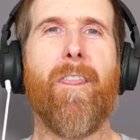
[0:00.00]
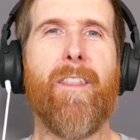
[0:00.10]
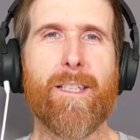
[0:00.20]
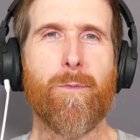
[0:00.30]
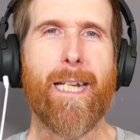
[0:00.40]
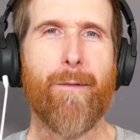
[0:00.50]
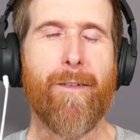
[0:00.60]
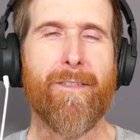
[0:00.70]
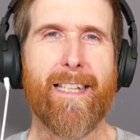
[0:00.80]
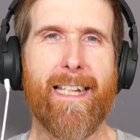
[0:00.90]
This week,
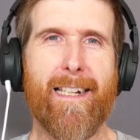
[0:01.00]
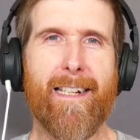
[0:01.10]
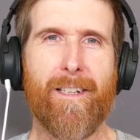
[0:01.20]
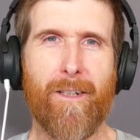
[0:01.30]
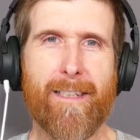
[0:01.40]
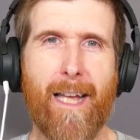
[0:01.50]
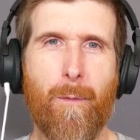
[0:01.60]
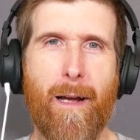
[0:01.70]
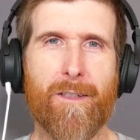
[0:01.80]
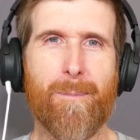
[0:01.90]
we've seen a New South
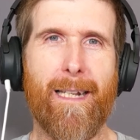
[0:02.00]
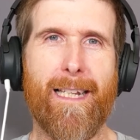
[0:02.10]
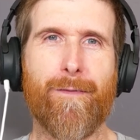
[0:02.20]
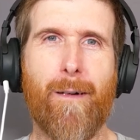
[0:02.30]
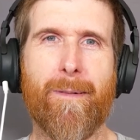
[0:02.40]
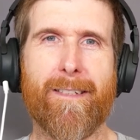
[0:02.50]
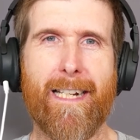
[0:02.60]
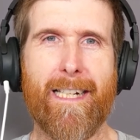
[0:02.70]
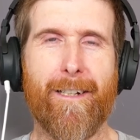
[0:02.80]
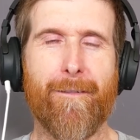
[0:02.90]
Wales police
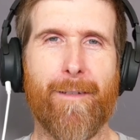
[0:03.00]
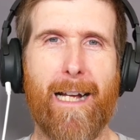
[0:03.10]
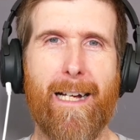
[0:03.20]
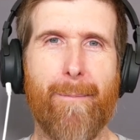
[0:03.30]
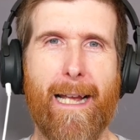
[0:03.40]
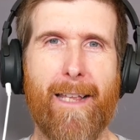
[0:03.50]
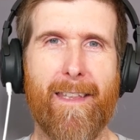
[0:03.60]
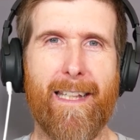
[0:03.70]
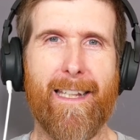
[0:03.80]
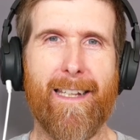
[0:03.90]
representative uh, make
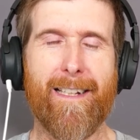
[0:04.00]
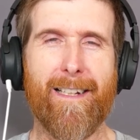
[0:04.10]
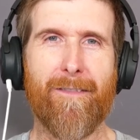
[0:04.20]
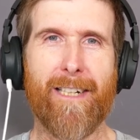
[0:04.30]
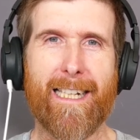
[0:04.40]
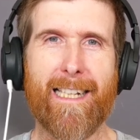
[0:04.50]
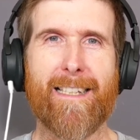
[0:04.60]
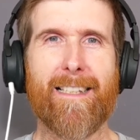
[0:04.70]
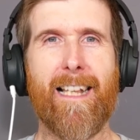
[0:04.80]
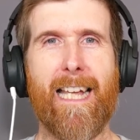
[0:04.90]
the
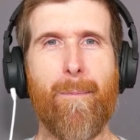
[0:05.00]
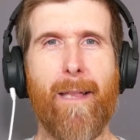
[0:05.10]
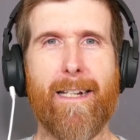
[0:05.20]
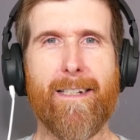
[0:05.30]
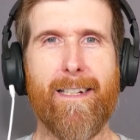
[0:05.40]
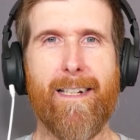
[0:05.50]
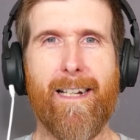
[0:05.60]
ridiculous claim that